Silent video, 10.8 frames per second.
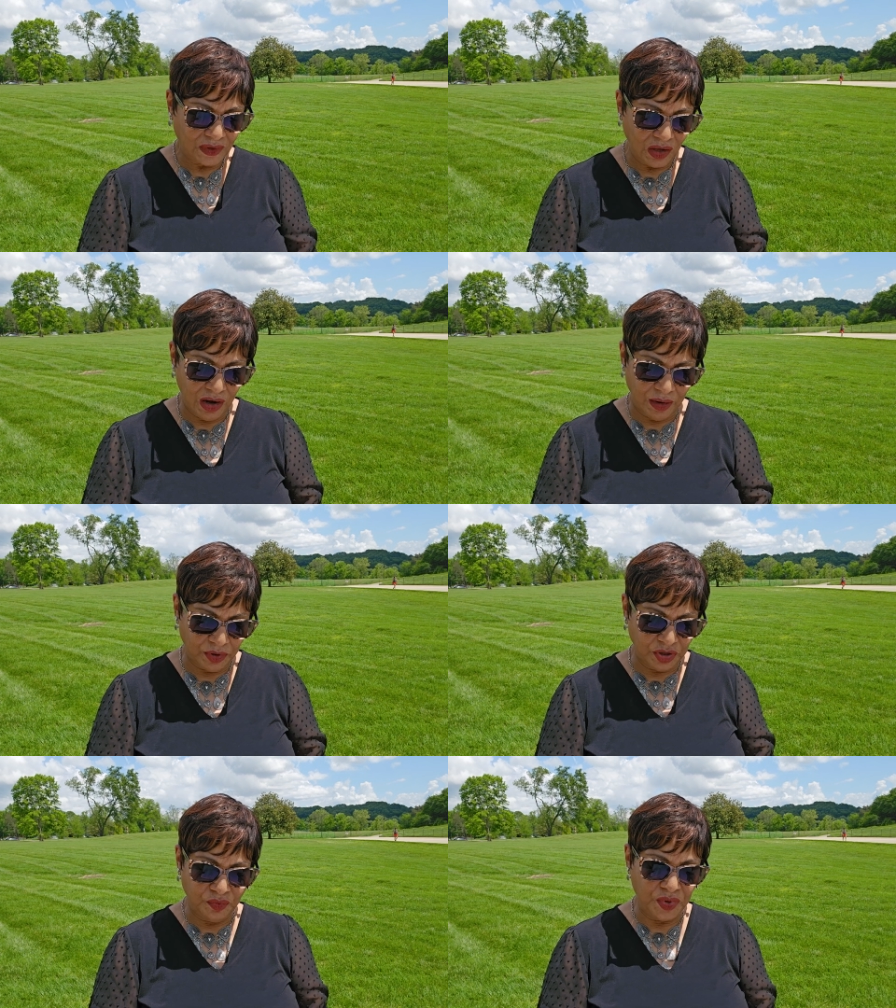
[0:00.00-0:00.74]
All right, I'm
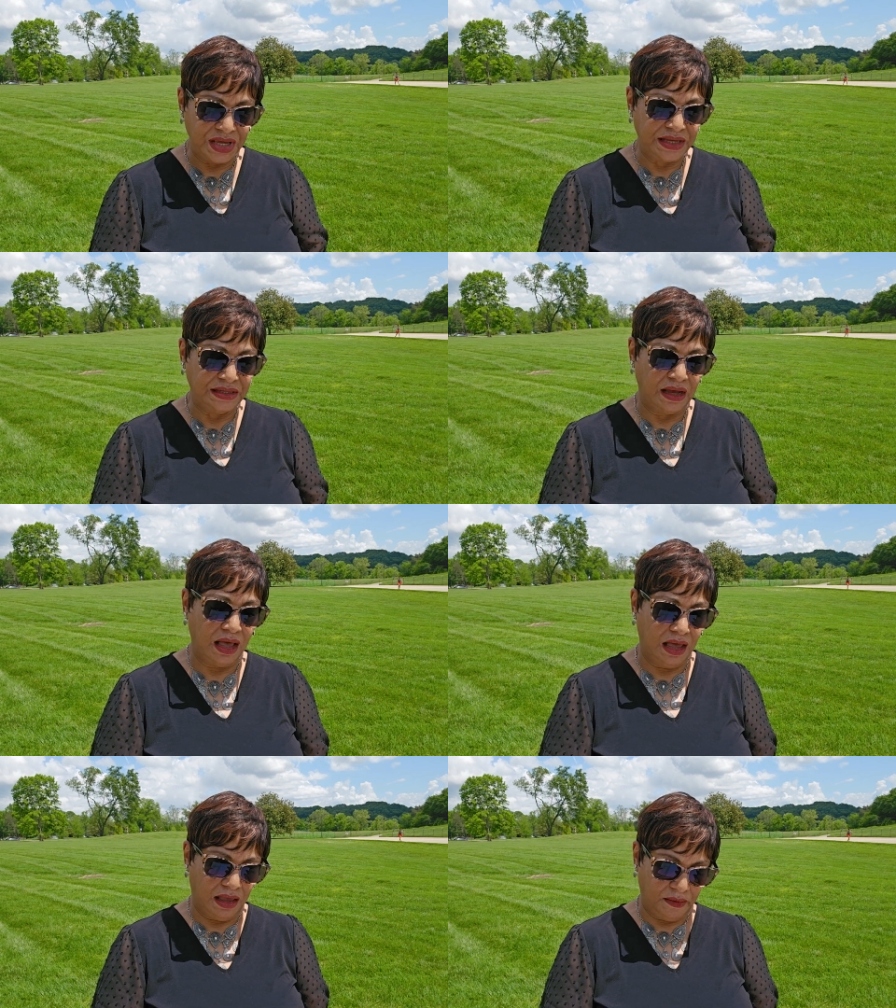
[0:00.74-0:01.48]
going to read
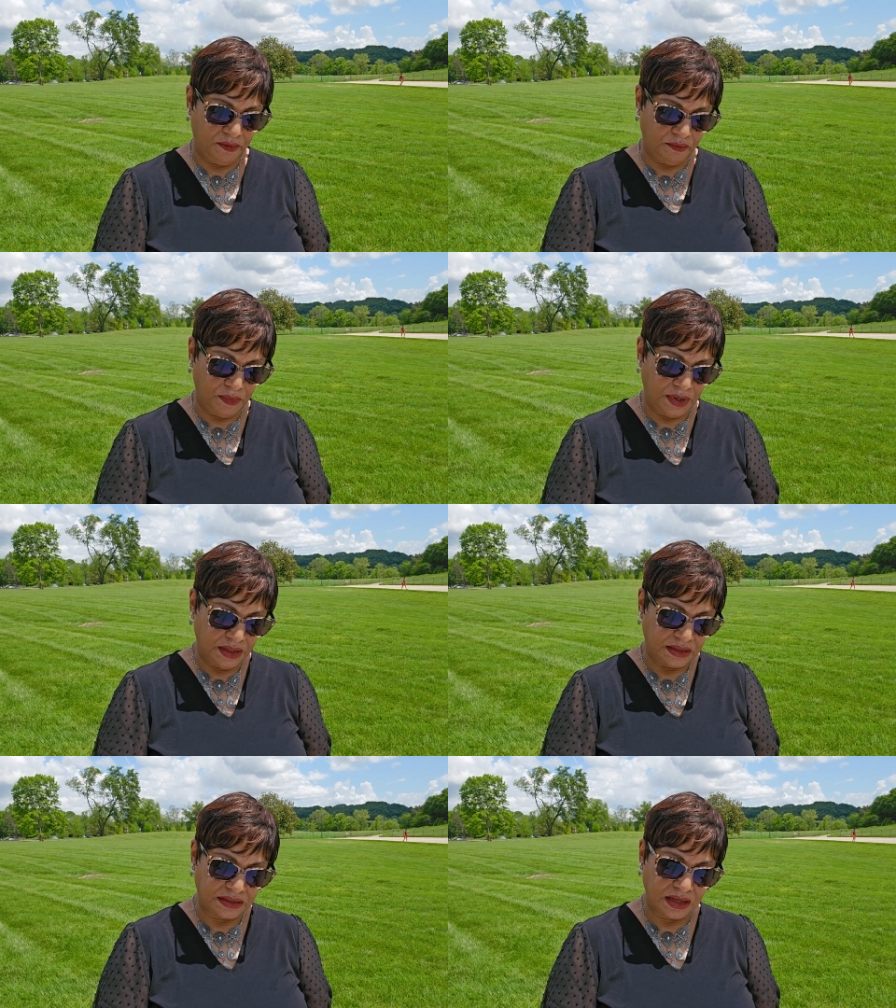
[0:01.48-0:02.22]

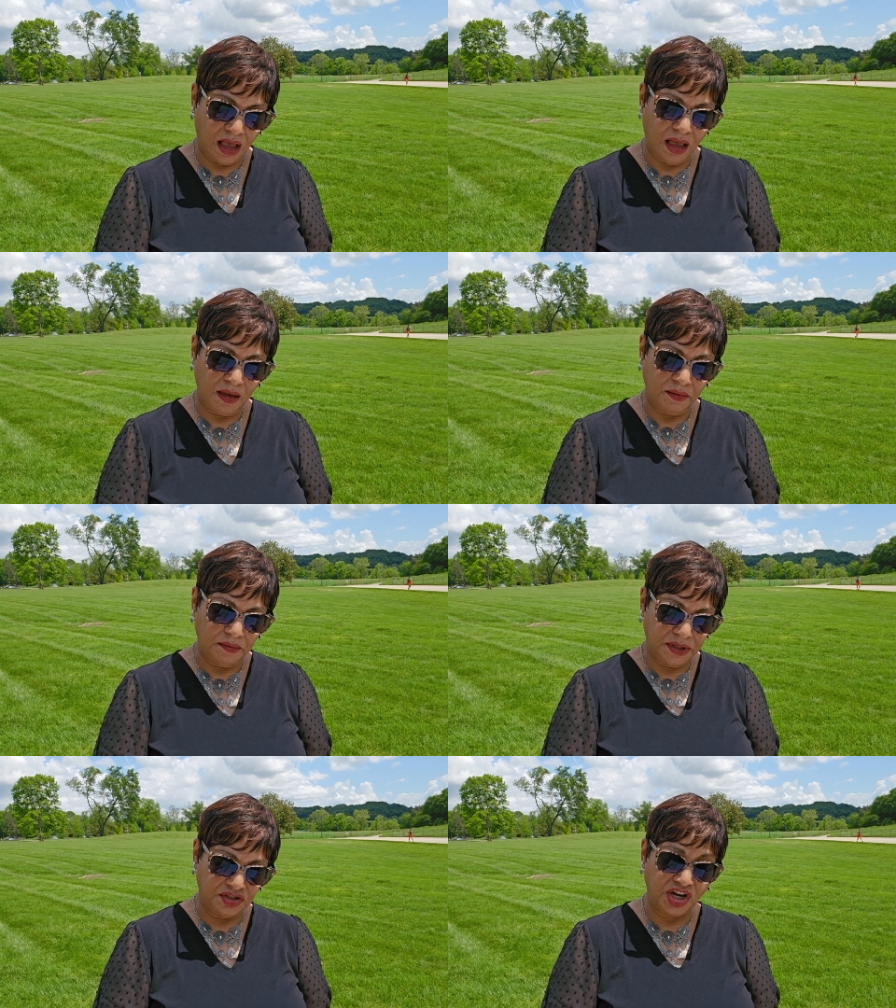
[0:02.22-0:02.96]

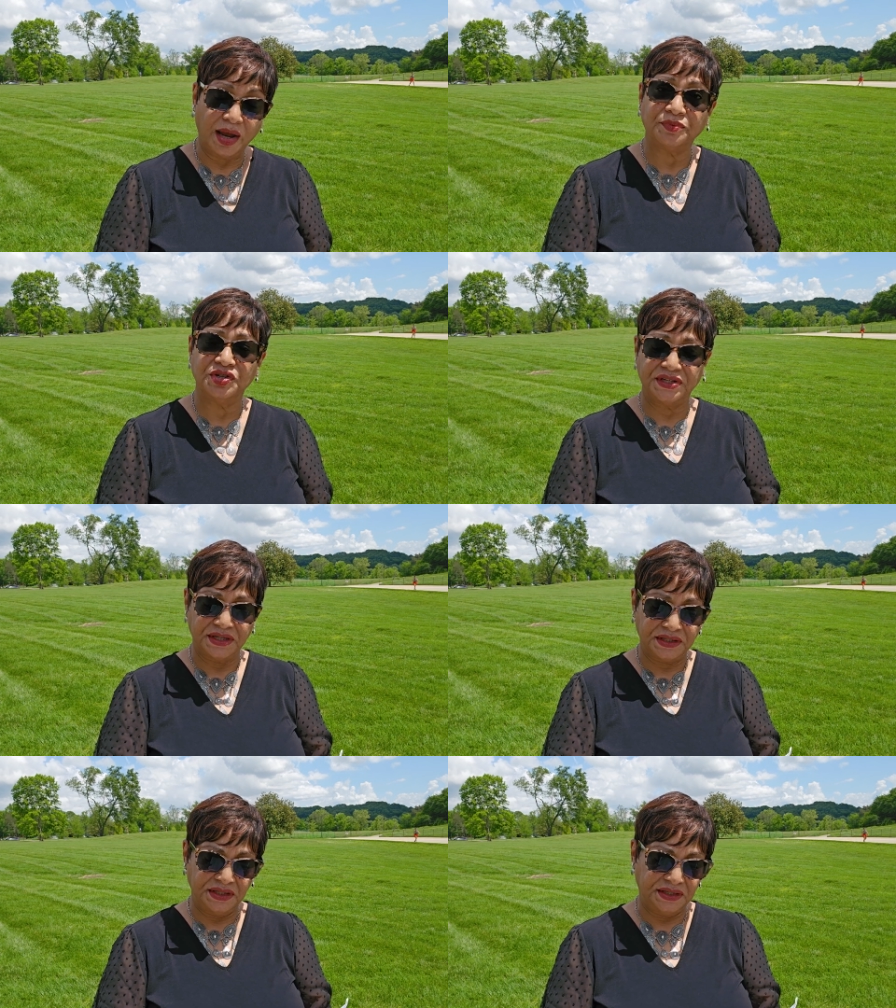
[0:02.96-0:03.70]
Psalm chapter
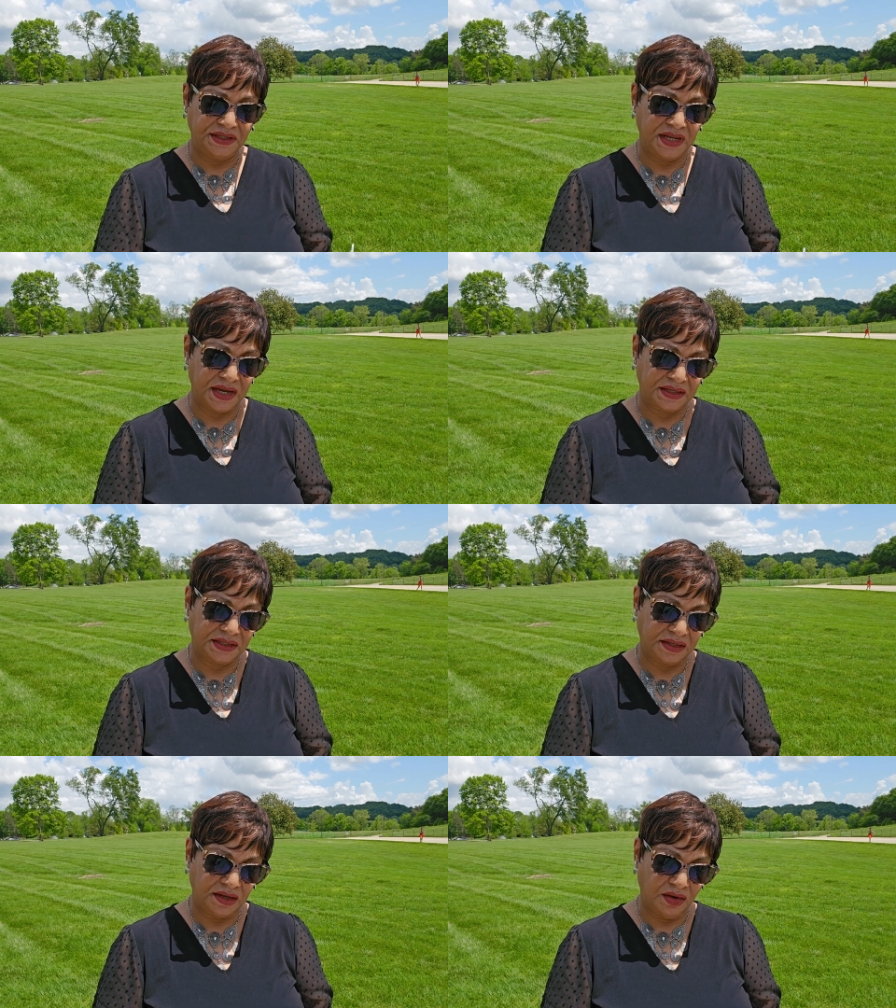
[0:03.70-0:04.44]

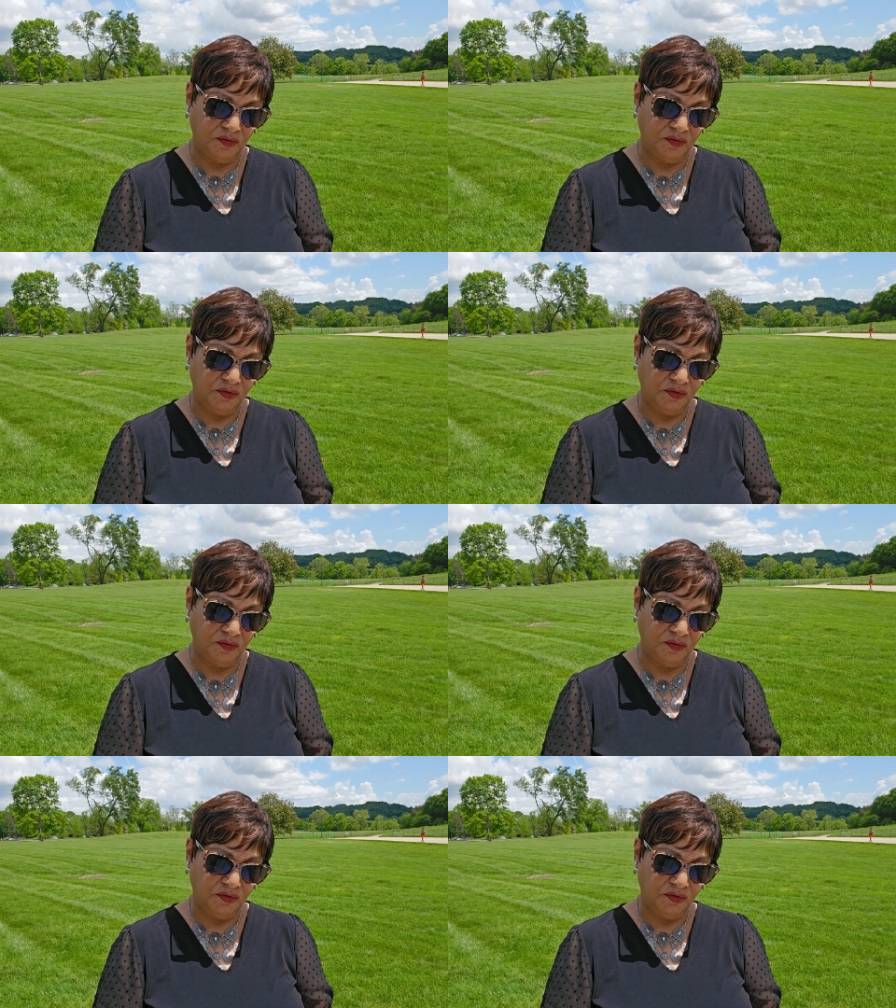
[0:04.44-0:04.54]
66,